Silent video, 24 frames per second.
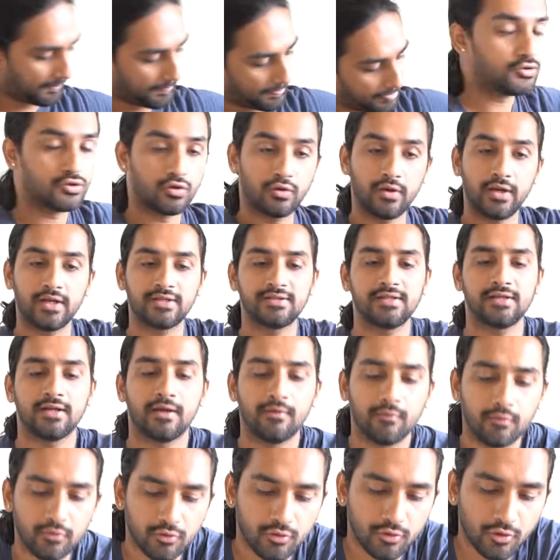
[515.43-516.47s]
So next thing
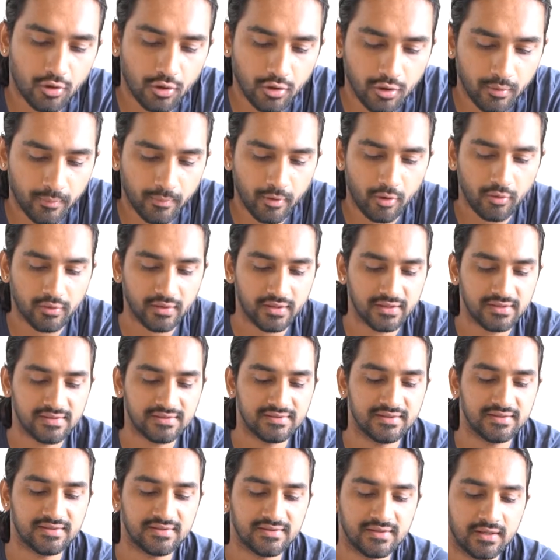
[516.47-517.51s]
I want to talk about is
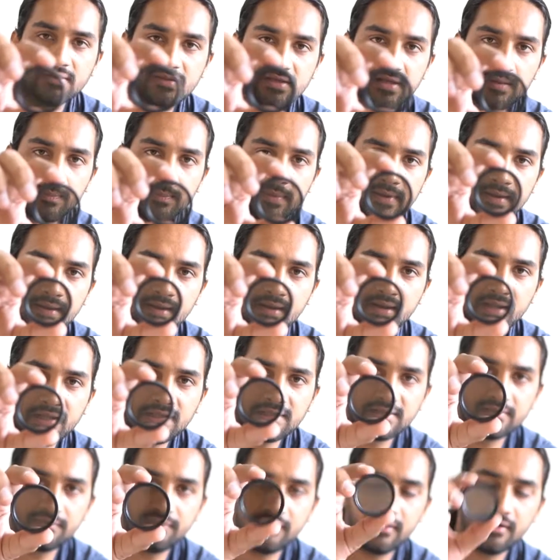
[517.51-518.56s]
this CPL
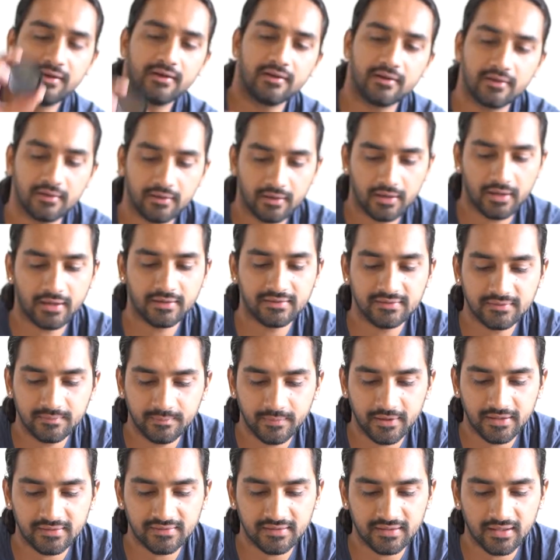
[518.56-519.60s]
lens filter. It's
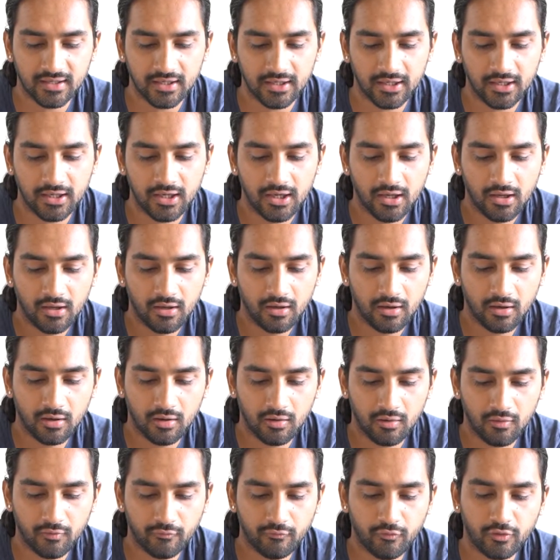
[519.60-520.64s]
basically
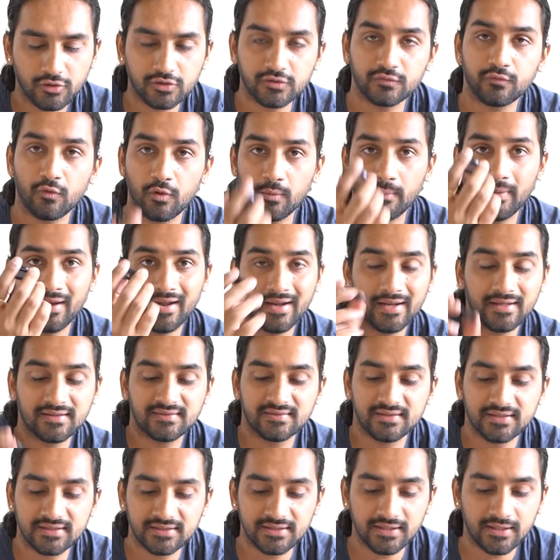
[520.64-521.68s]
was for my
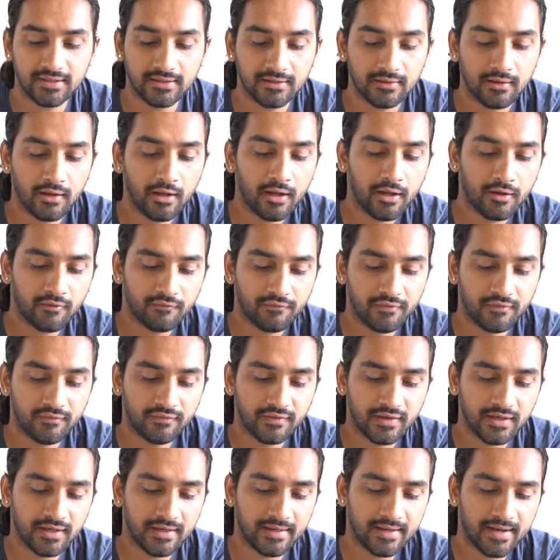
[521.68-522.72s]

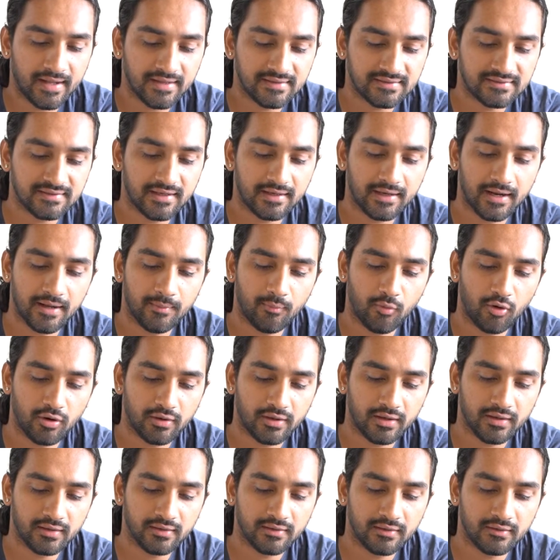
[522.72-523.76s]
1650 lens that I
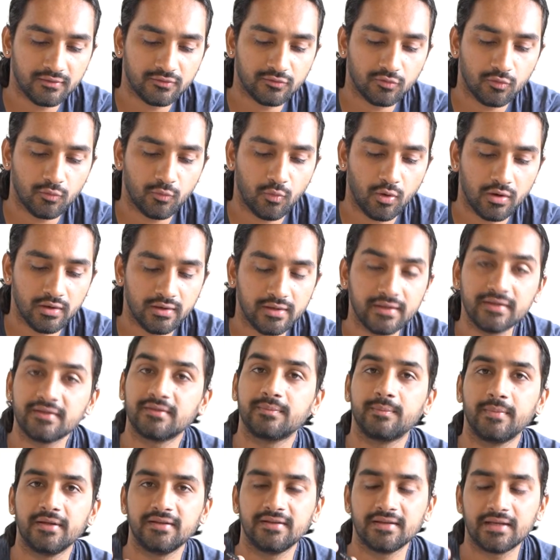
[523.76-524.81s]
bought in. So what this
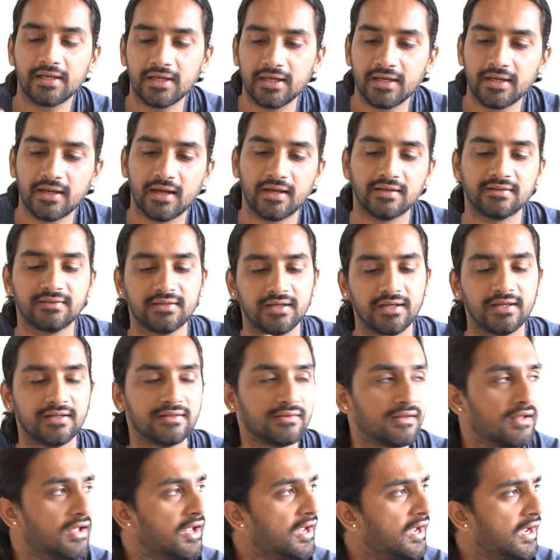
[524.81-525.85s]
basically does
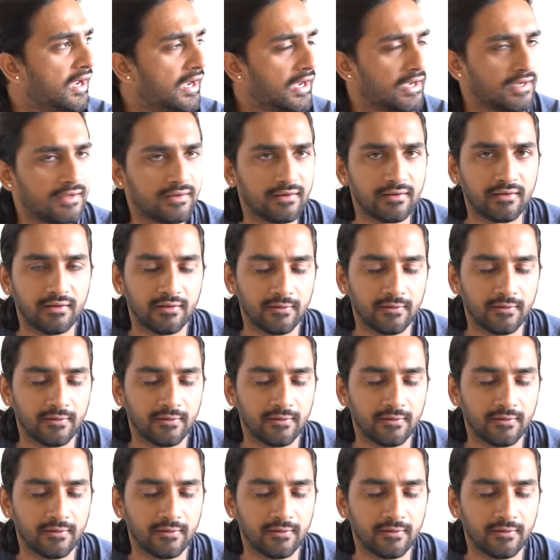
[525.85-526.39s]
is it